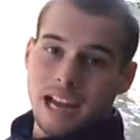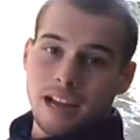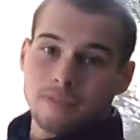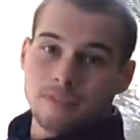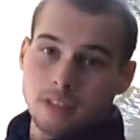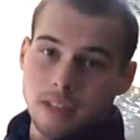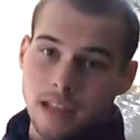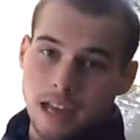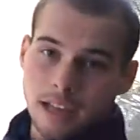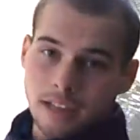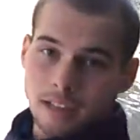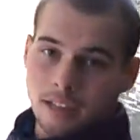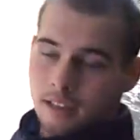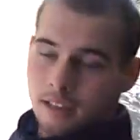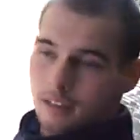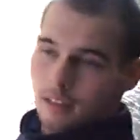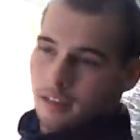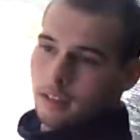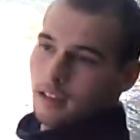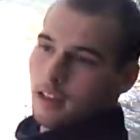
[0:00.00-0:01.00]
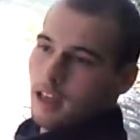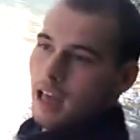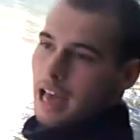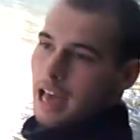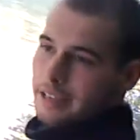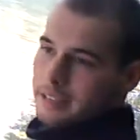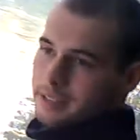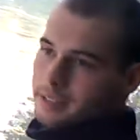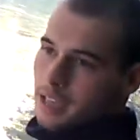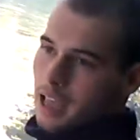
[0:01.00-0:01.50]
But after that,
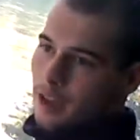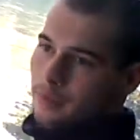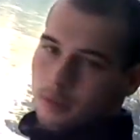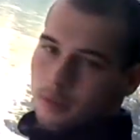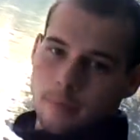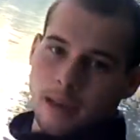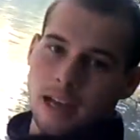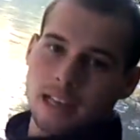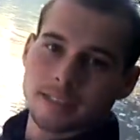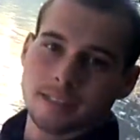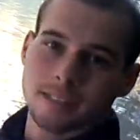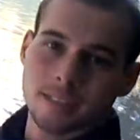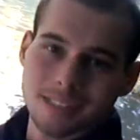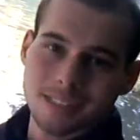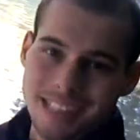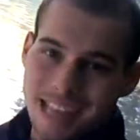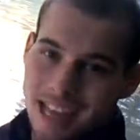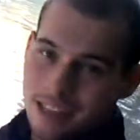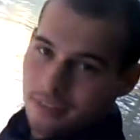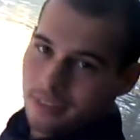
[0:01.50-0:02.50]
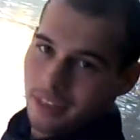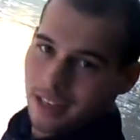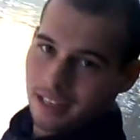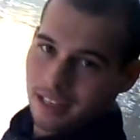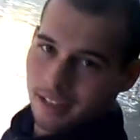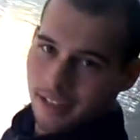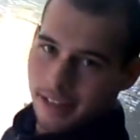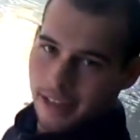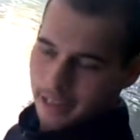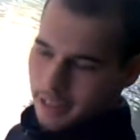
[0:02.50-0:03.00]
as every bass does not
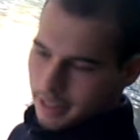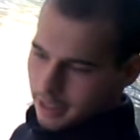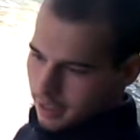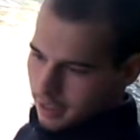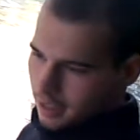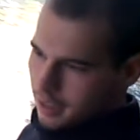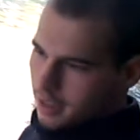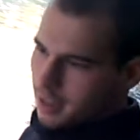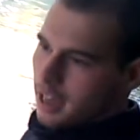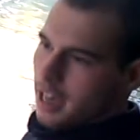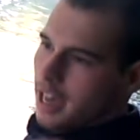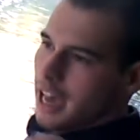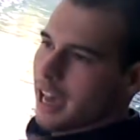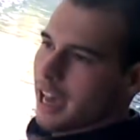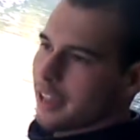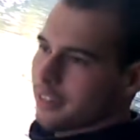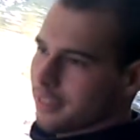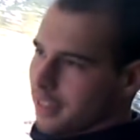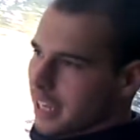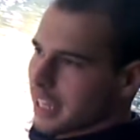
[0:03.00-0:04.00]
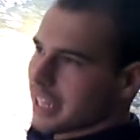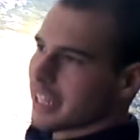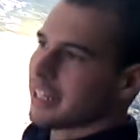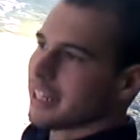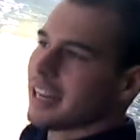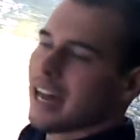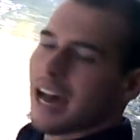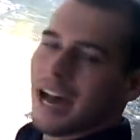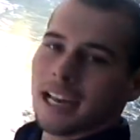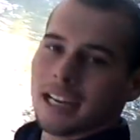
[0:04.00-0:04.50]
think alike, and they
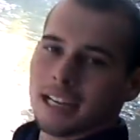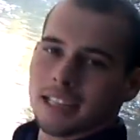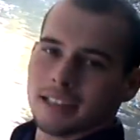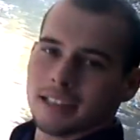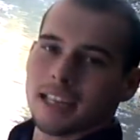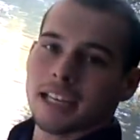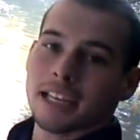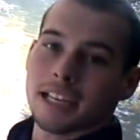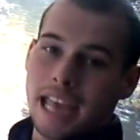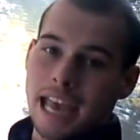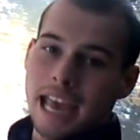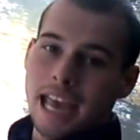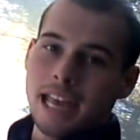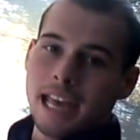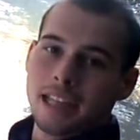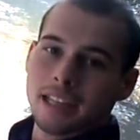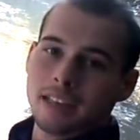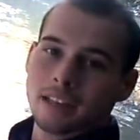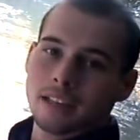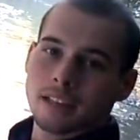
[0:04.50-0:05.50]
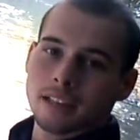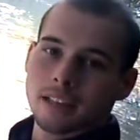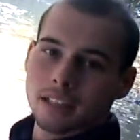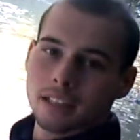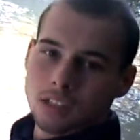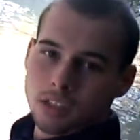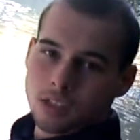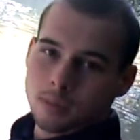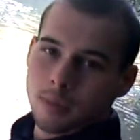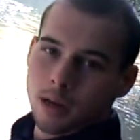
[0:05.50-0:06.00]
can
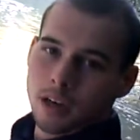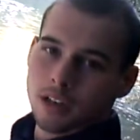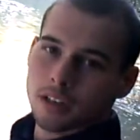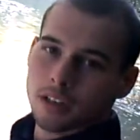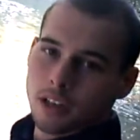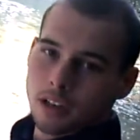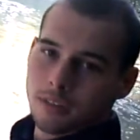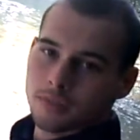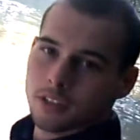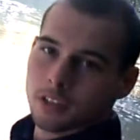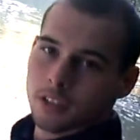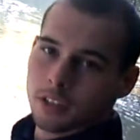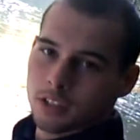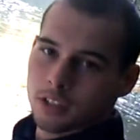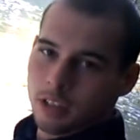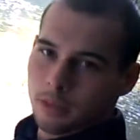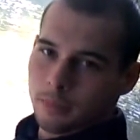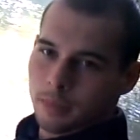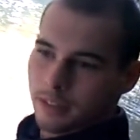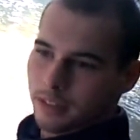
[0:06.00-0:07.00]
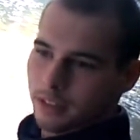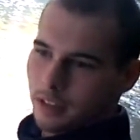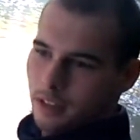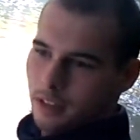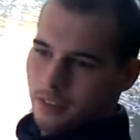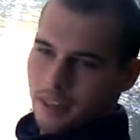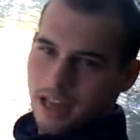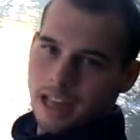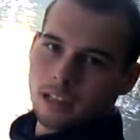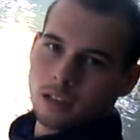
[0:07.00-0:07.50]
get smart enough to determine
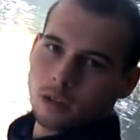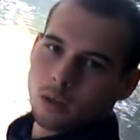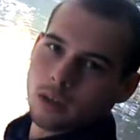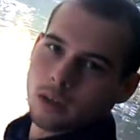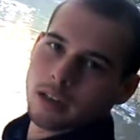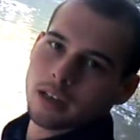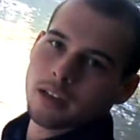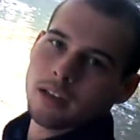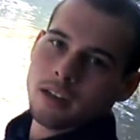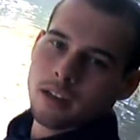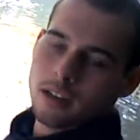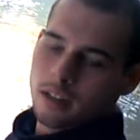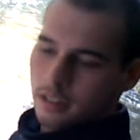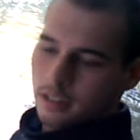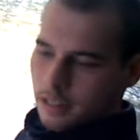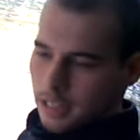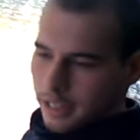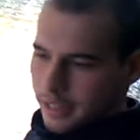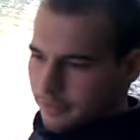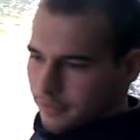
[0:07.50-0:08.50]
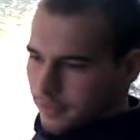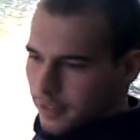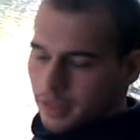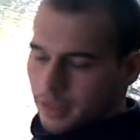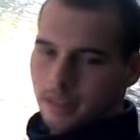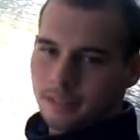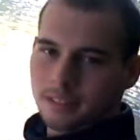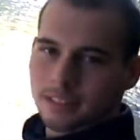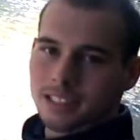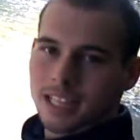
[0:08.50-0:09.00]
that lure. They
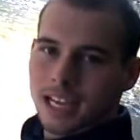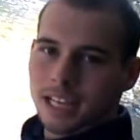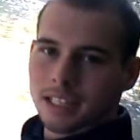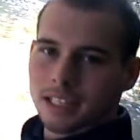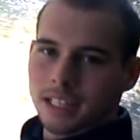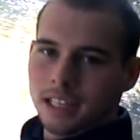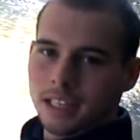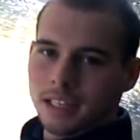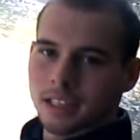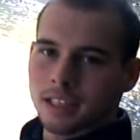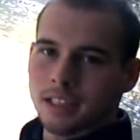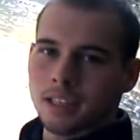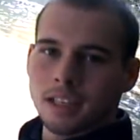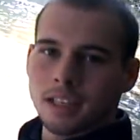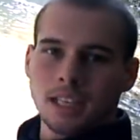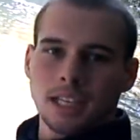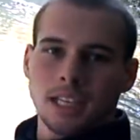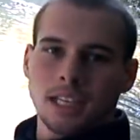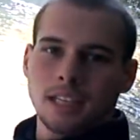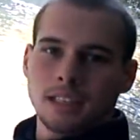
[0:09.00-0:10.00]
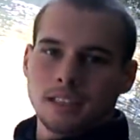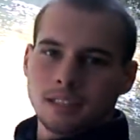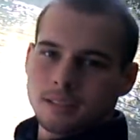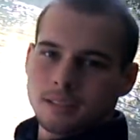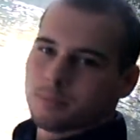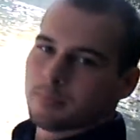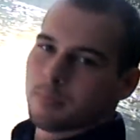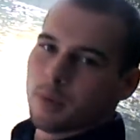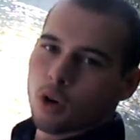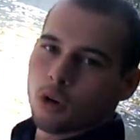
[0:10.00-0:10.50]
figure out the technique,
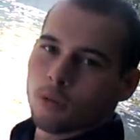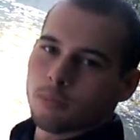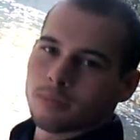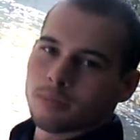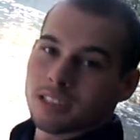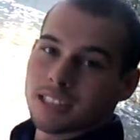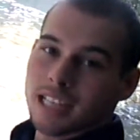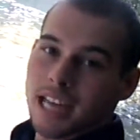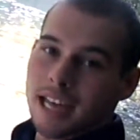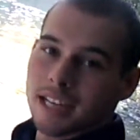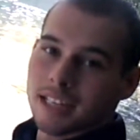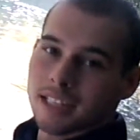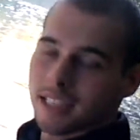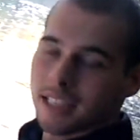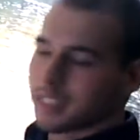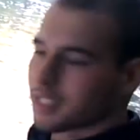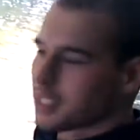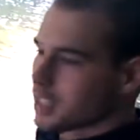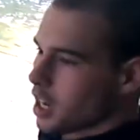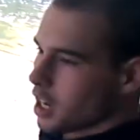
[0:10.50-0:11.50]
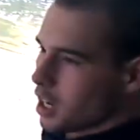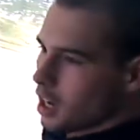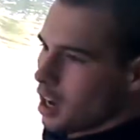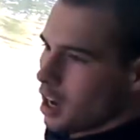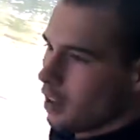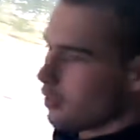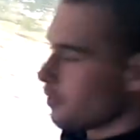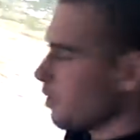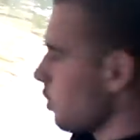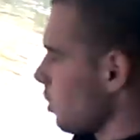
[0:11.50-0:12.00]
boom, dead. It's
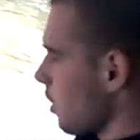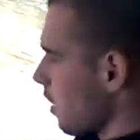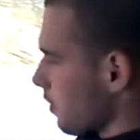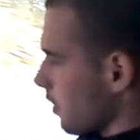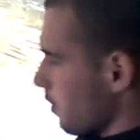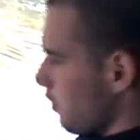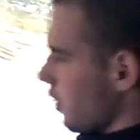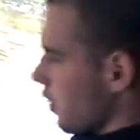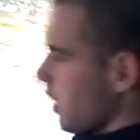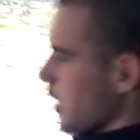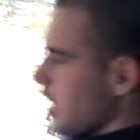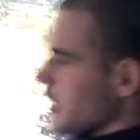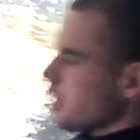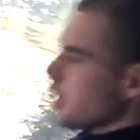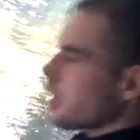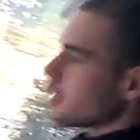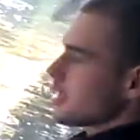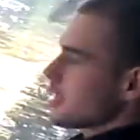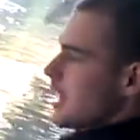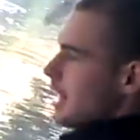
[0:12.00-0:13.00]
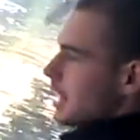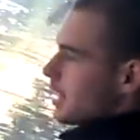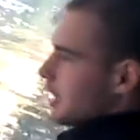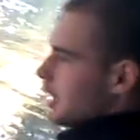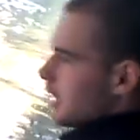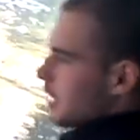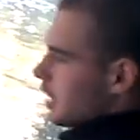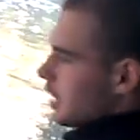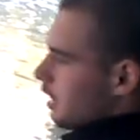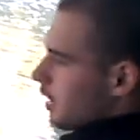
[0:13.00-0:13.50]
cut off, you have to figure out another
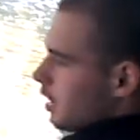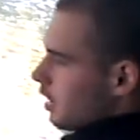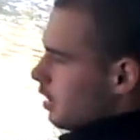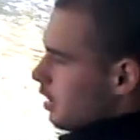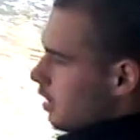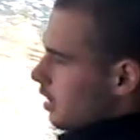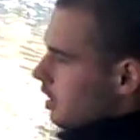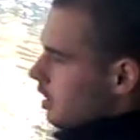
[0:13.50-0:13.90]
technique.